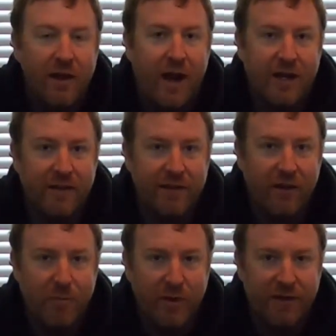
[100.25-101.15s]
I can
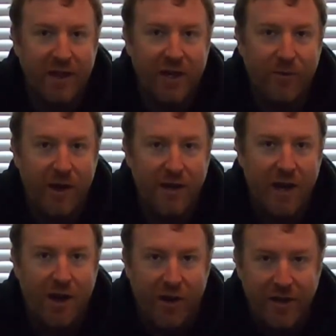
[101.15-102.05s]
start by saying right
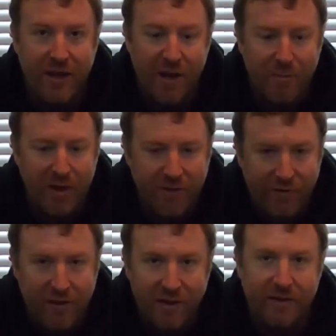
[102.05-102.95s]
now, I did not pay
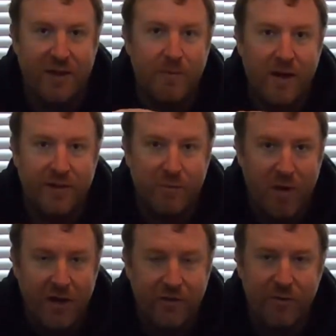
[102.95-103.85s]
for this. I'm not
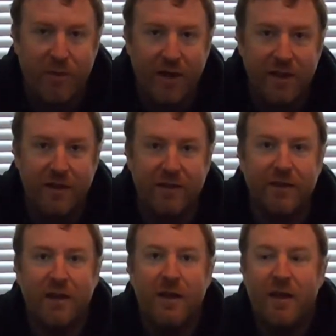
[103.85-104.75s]
sponsored by this.